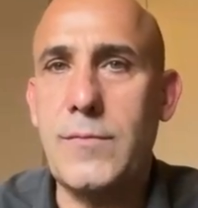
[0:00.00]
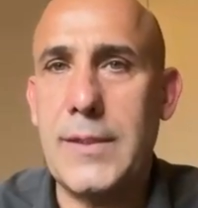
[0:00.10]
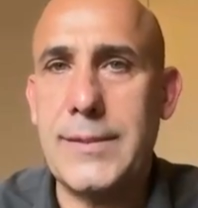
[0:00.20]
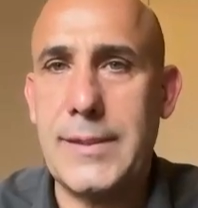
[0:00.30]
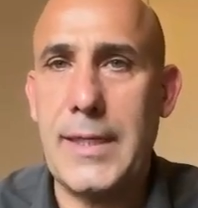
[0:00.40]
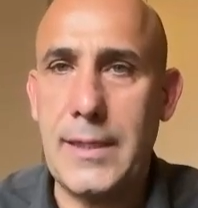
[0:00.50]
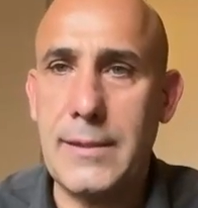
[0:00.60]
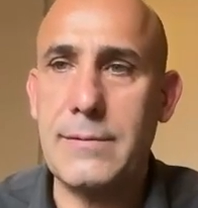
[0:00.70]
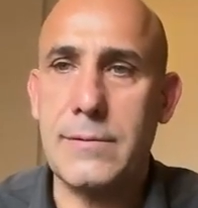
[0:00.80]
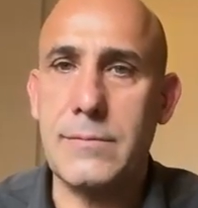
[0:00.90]
but still
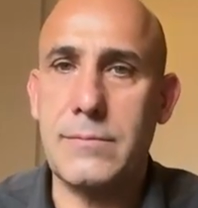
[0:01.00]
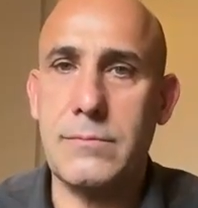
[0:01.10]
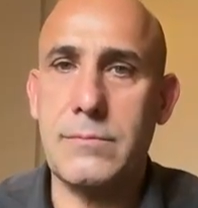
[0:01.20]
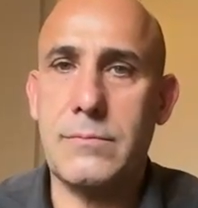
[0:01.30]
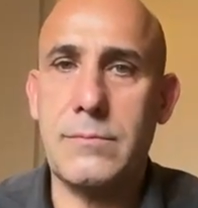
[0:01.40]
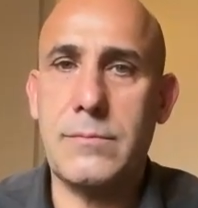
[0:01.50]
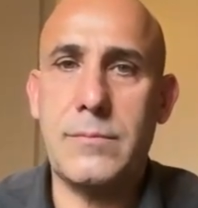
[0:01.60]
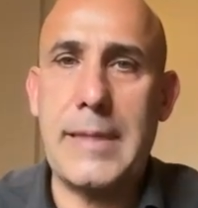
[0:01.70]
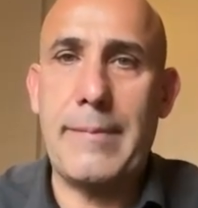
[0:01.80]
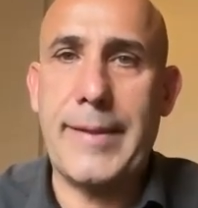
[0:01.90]
it's
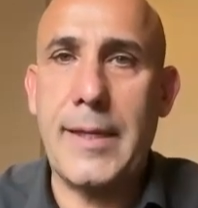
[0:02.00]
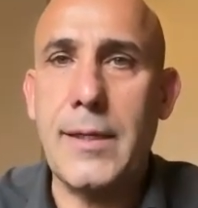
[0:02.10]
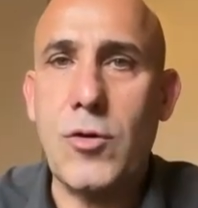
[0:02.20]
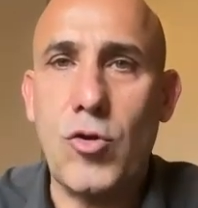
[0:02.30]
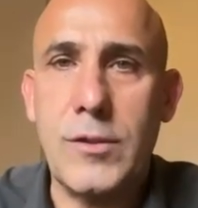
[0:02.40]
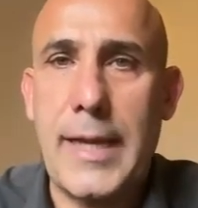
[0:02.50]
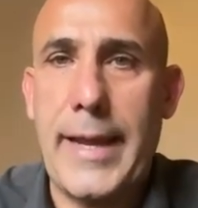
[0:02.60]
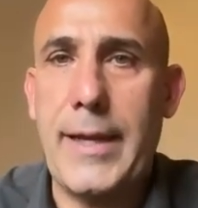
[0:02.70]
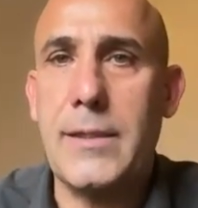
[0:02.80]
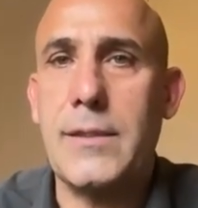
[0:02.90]
something
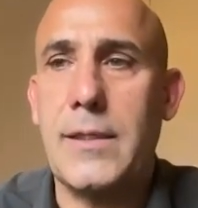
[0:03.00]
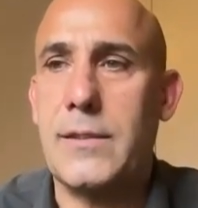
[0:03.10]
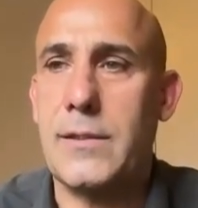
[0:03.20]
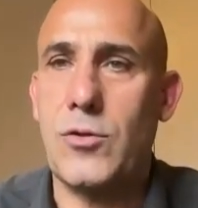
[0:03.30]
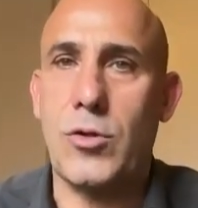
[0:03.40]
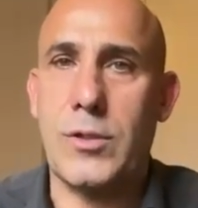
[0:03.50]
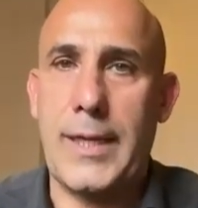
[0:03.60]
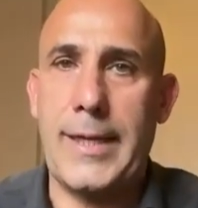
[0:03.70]
contained. It's not